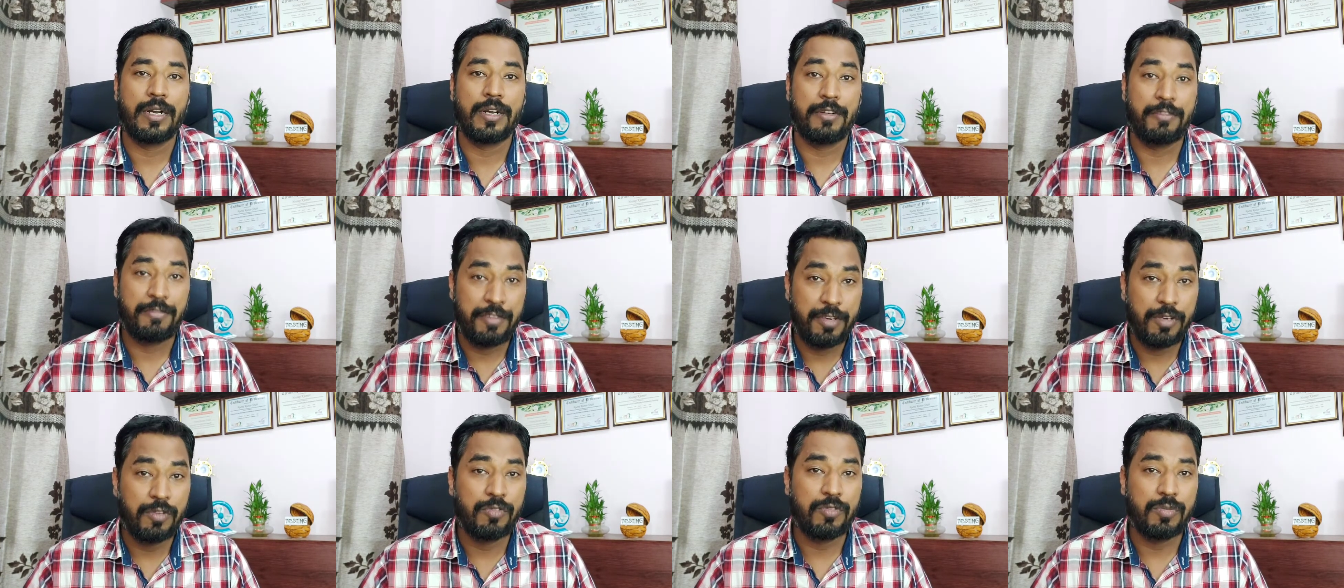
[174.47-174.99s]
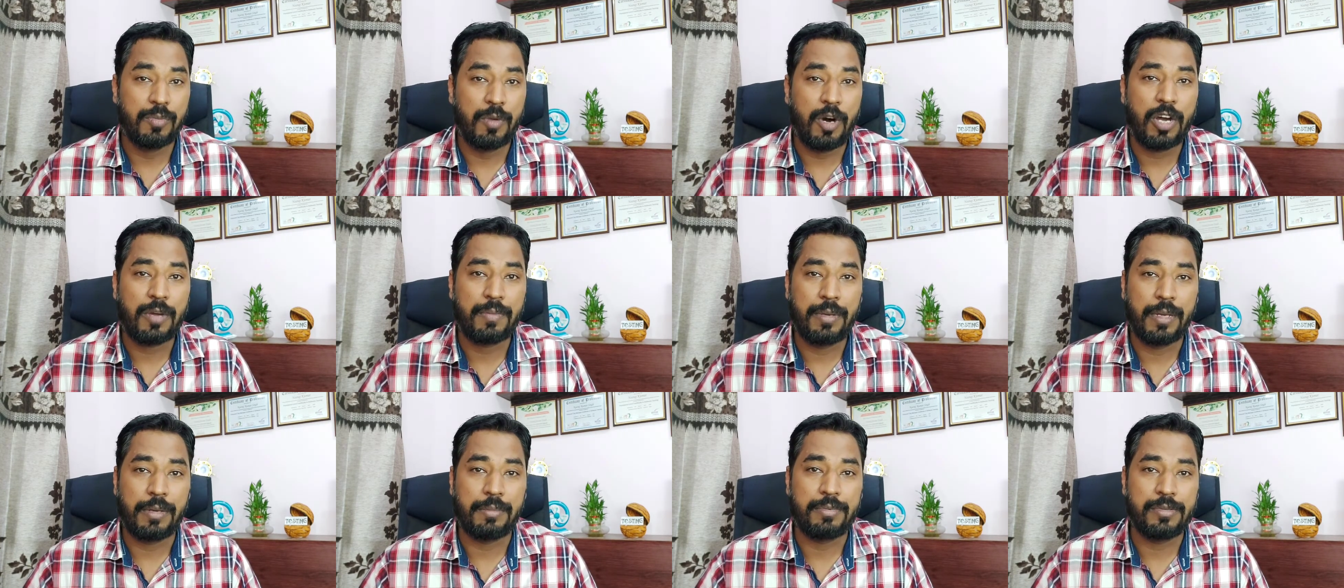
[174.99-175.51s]
reviewed
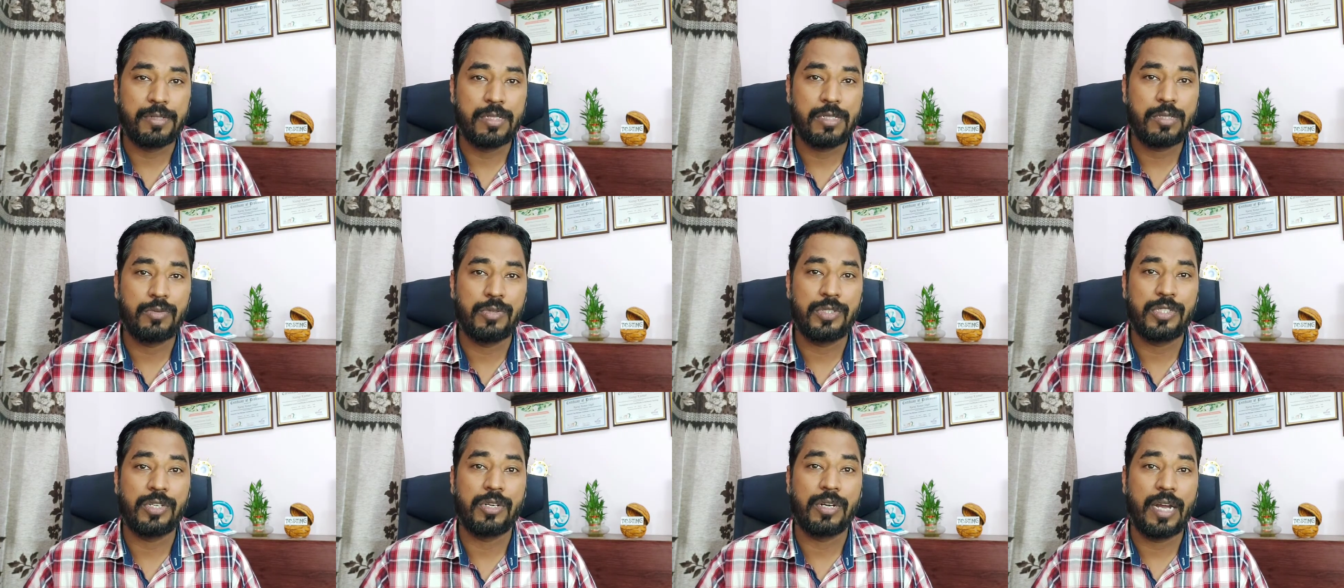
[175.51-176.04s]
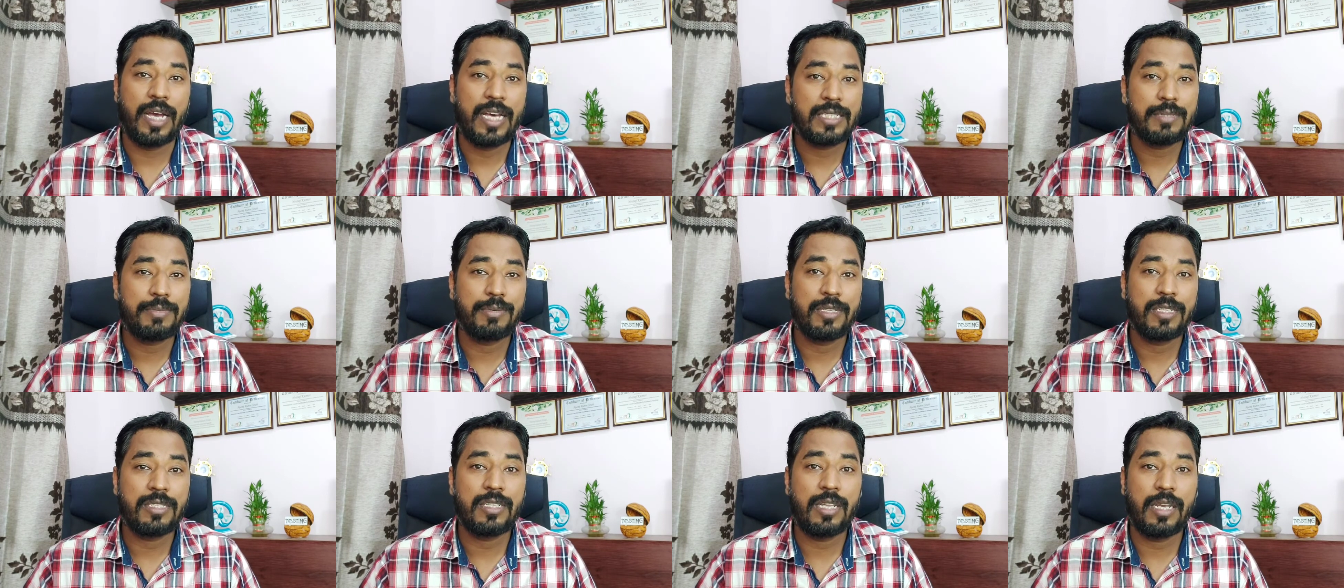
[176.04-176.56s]
mock papers which are as
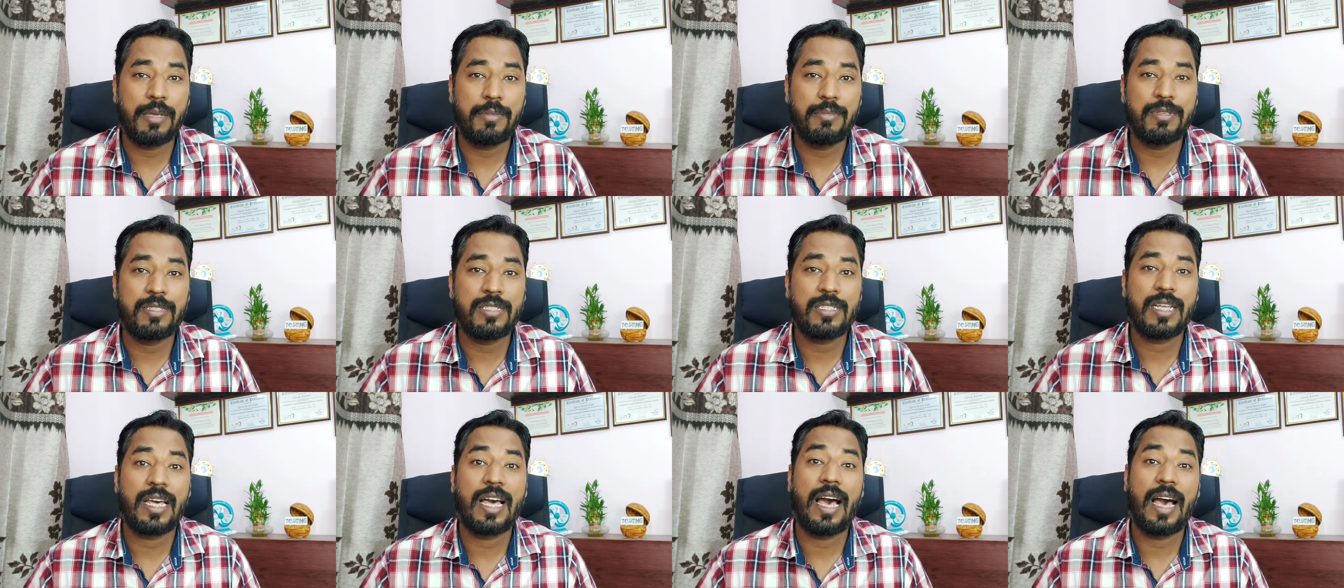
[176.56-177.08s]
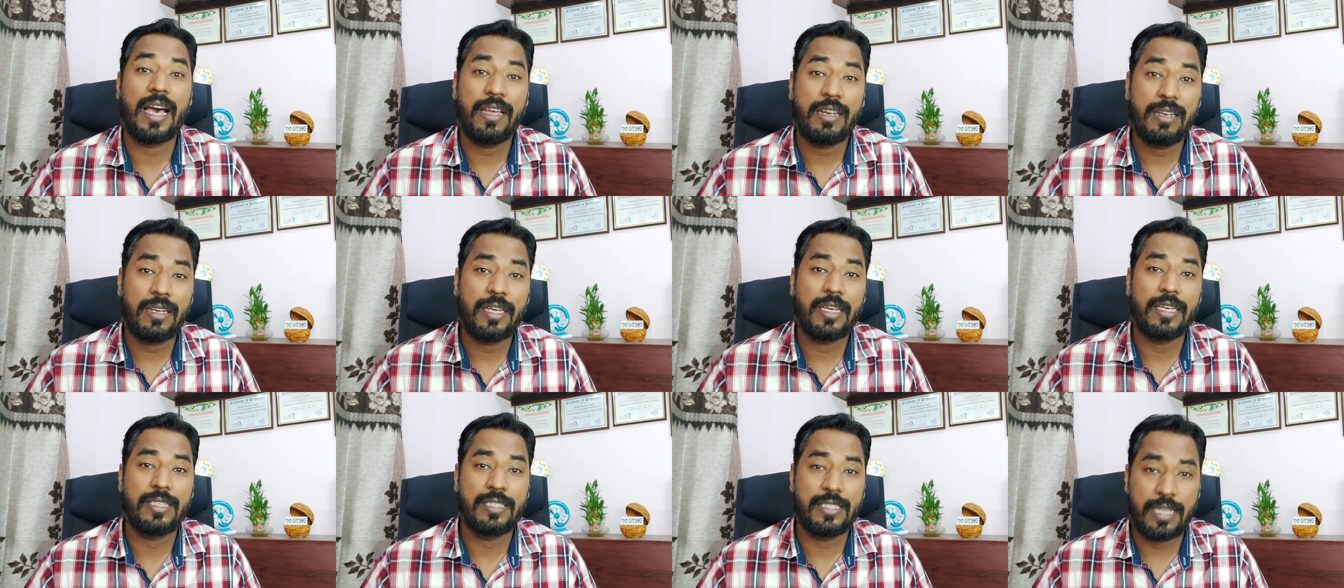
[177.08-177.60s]
per the syllabus
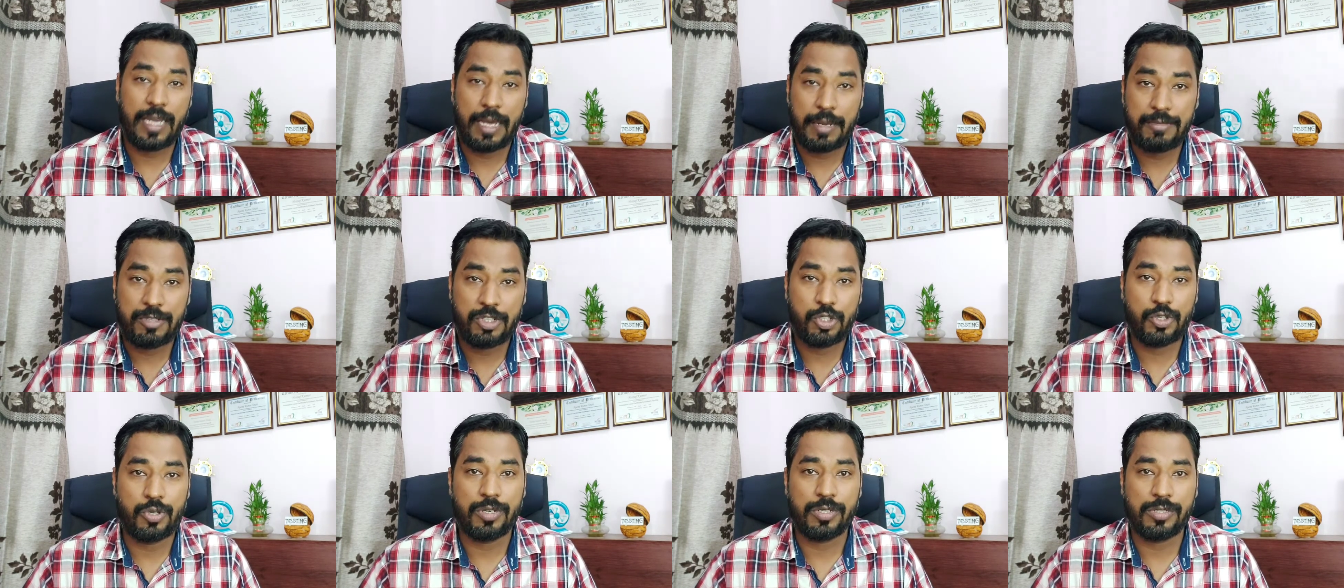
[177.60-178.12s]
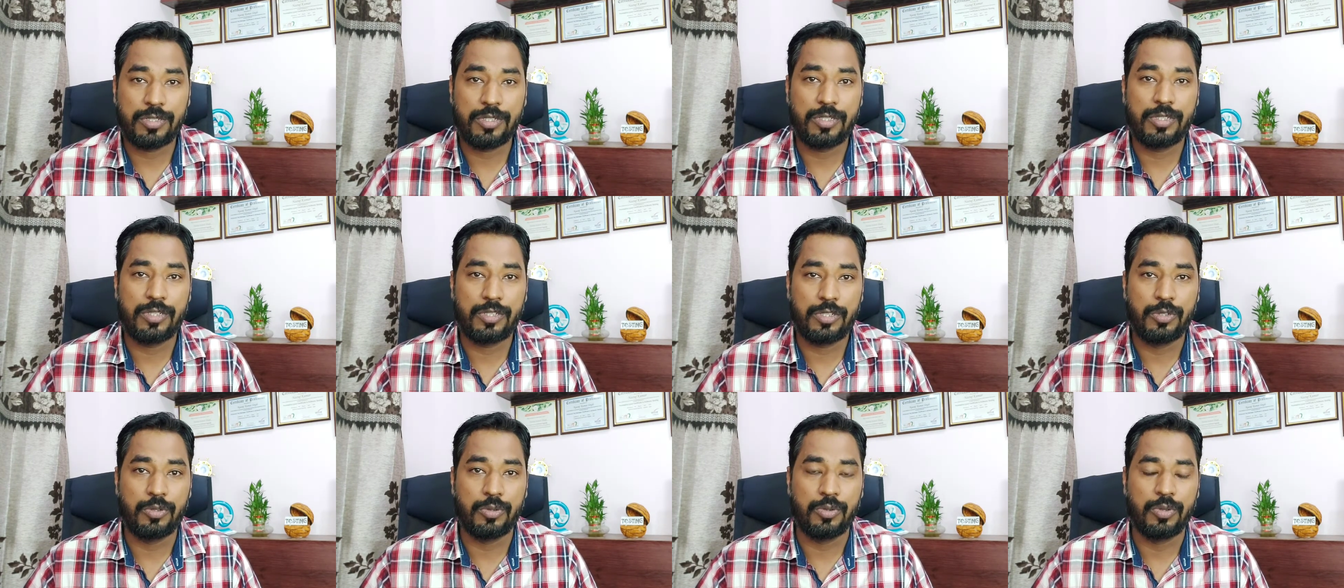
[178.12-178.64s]
and exam
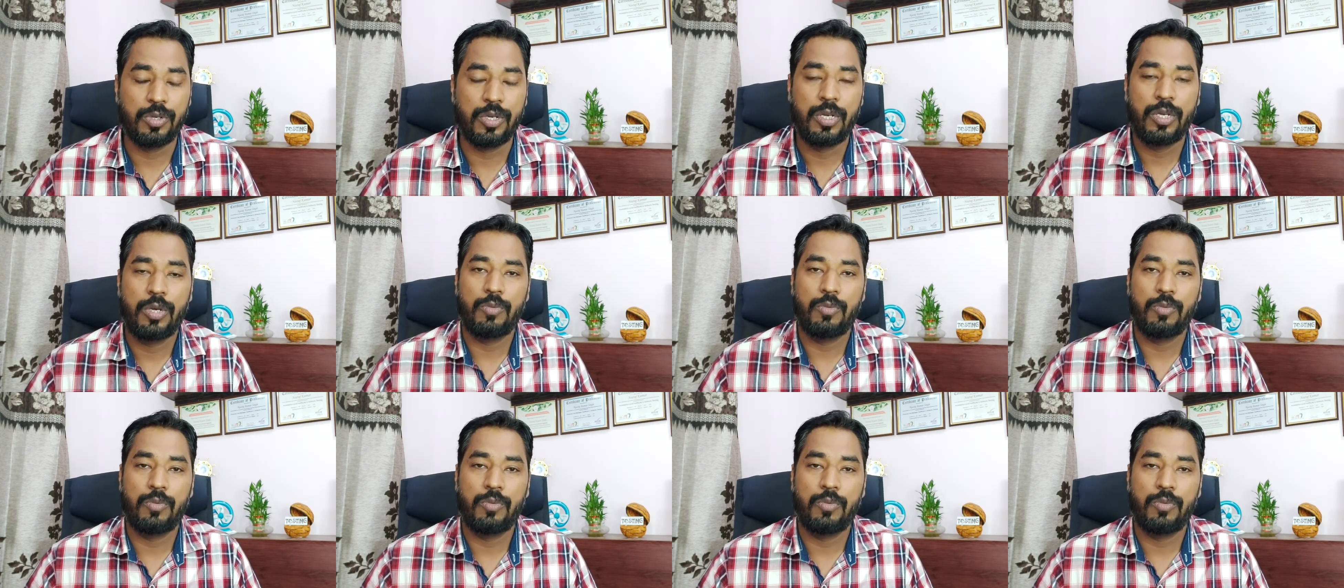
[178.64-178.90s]
structure too,